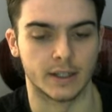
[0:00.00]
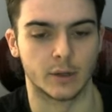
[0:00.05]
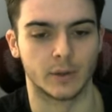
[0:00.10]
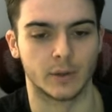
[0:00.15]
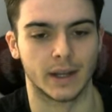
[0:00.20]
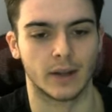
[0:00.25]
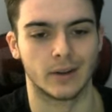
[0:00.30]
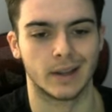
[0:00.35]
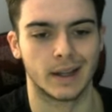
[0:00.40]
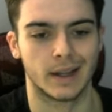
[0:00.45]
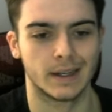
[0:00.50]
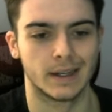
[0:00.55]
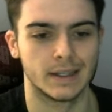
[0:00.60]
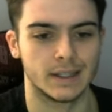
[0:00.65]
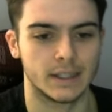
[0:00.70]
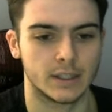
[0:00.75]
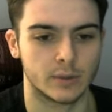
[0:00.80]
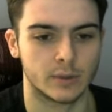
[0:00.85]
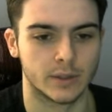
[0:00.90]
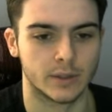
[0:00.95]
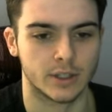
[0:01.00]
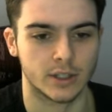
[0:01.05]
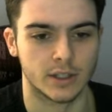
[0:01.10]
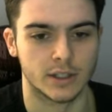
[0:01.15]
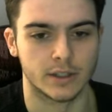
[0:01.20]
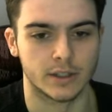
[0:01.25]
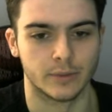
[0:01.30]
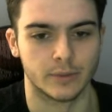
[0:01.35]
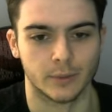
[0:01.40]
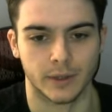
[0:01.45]
We're down a lot of
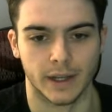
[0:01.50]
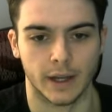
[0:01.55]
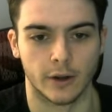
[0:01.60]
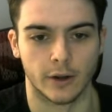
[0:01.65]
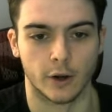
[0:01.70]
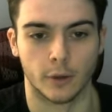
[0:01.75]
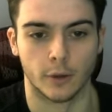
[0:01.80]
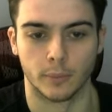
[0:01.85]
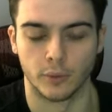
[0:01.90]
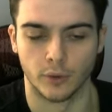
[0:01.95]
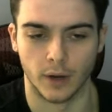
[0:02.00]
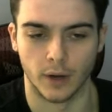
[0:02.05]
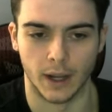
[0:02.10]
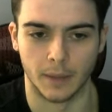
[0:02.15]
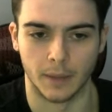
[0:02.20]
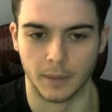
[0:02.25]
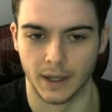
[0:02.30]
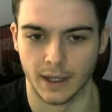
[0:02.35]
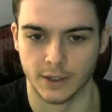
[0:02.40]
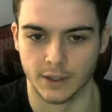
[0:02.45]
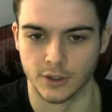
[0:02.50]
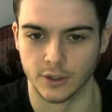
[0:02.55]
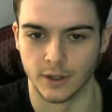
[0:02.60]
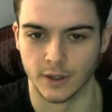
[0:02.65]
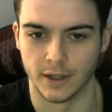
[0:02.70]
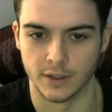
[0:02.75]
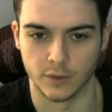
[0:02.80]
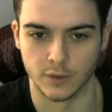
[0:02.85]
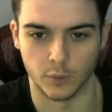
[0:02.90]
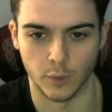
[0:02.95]
E-switches. We're down our Prime Catcher
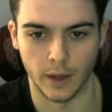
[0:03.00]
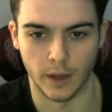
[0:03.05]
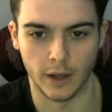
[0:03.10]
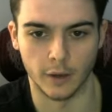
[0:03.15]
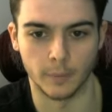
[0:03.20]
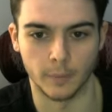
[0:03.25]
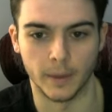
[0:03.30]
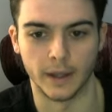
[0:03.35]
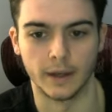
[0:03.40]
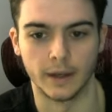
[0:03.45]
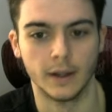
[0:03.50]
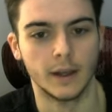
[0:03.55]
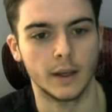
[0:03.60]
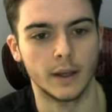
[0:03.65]
as well, but